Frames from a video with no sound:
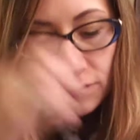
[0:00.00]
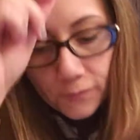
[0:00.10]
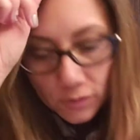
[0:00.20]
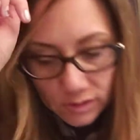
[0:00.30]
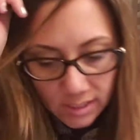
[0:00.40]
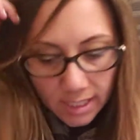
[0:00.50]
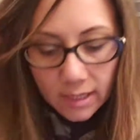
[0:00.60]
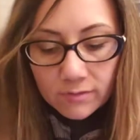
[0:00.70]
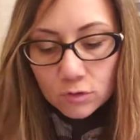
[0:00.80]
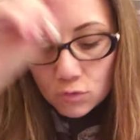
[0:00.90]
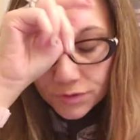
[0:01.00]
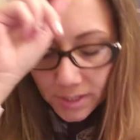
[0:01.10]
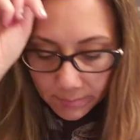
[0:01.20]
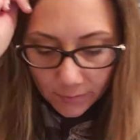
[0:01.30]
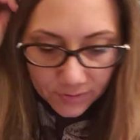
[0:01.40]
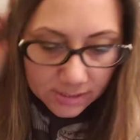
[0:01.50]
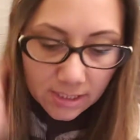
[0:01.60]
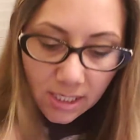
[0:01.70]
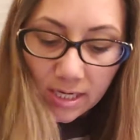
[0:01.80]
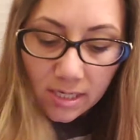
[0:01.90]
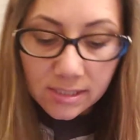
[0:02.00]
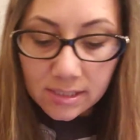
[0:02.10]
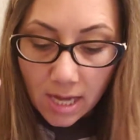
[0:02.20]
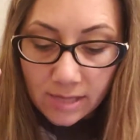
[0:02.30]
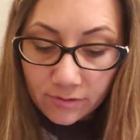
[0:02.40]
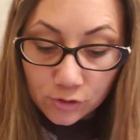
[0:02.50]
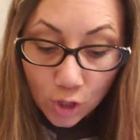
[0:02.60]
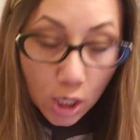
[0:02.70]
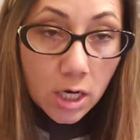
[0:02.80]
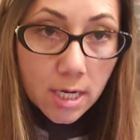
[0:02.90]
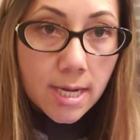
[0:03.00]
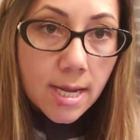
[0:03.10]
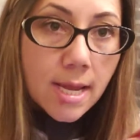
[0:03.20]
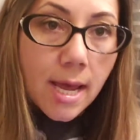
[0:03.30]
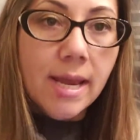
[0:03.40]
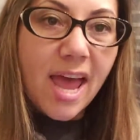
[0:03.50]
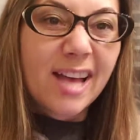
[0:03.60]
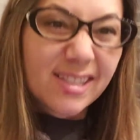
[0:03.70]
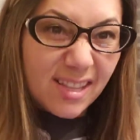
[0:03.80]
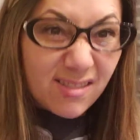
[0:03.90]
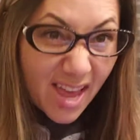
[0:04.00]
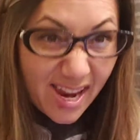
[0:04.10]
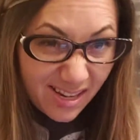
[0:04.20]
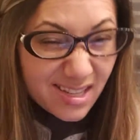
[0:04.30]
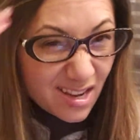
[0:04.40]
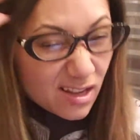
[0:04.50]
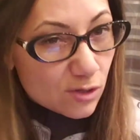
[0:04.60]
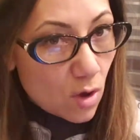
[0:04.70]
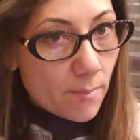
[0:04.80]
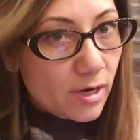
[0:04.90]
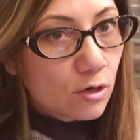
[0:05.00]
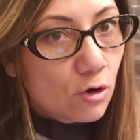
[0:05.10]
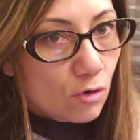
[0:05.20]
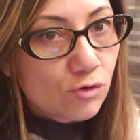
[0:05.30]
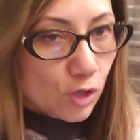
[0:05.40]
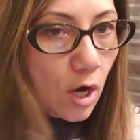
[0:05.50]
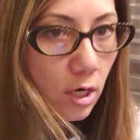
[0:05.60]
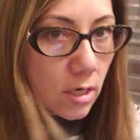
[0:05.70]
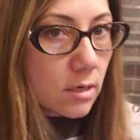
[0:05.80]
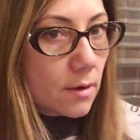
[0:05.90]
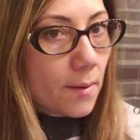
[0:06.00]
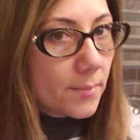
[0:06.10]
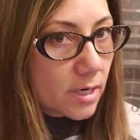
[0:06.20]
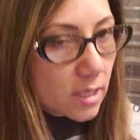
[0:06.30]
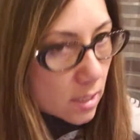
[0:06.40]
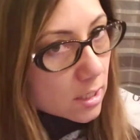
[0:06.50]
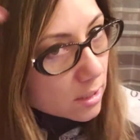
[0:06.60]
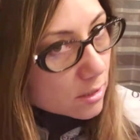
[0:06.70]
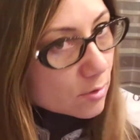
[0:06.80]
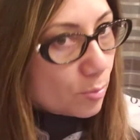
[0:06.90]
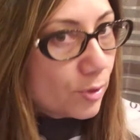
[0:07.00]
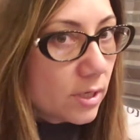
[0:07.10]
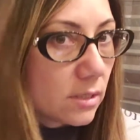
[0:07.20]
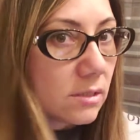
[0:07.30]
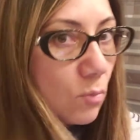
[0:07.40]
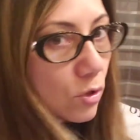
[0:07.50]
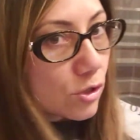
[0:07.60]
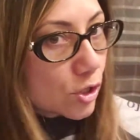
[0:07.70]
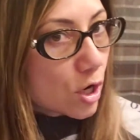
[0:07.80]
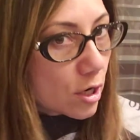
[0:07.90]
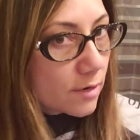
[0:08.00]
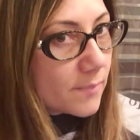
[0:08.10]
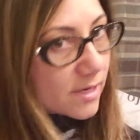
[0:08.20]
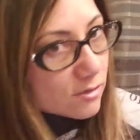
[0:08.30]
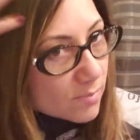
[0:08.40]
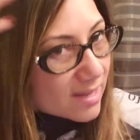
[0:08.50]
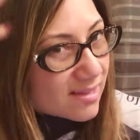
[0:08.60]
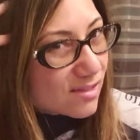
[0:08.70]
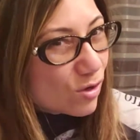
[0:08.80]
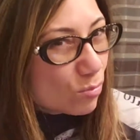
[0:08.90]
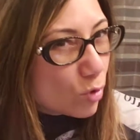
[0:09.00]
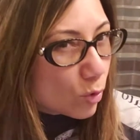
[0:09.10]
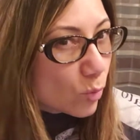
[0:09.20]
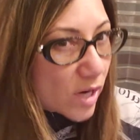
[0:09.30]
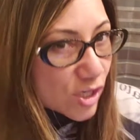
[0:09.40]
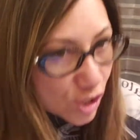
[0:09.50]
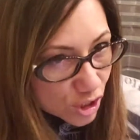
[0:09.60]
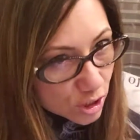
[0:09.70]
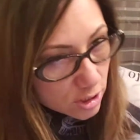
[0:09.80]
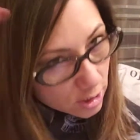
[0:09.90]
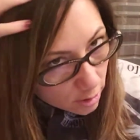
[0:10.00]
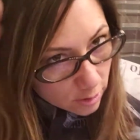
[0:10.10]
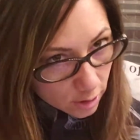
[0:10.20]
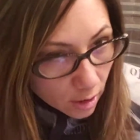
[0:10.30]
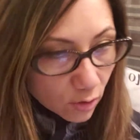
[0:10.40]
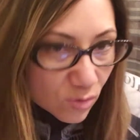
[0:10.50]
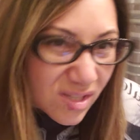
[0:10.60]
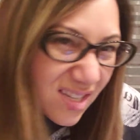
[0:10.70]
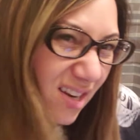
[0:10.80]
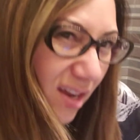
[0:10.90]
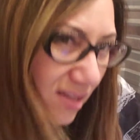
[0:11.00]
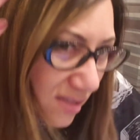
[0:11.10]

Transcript: the first thing, the cool thing about this kit, it's got the dark and it has the light. So I'm gonna go dark. I'm gonna put in some more dark, make this a little more rich tones and not